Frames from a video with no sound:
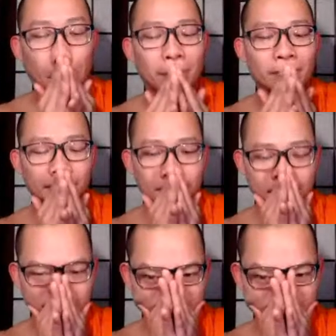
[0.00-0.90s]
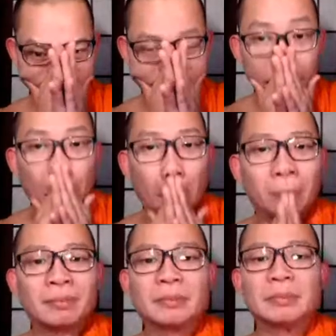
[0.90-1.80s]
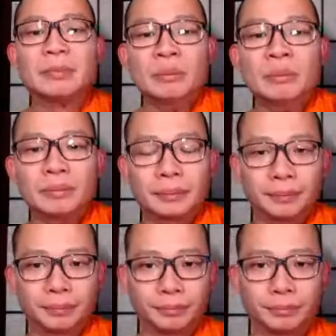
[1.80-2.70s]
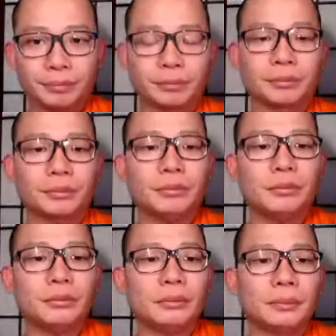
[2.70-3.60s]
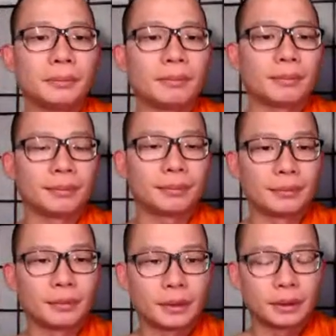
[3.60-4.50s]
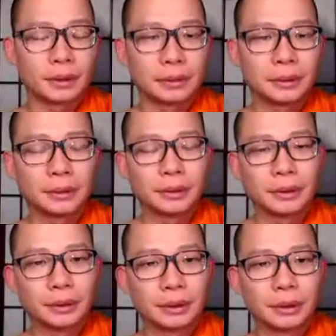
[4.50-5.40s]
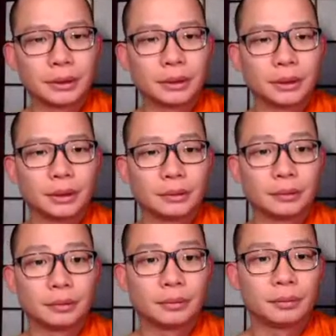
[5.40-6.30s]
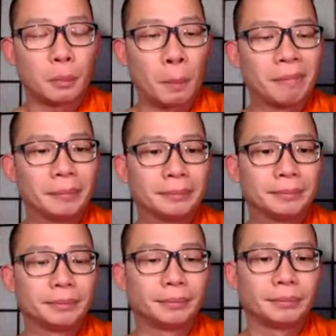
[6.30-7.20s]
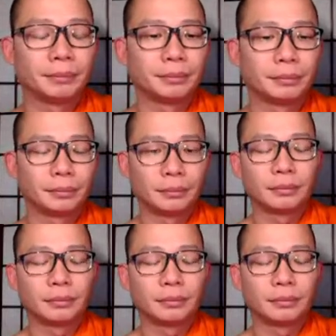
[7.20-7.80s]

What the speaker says: And that's not an easy job. I mean, part of my career, I worked with victims of serious crime, the most horrific.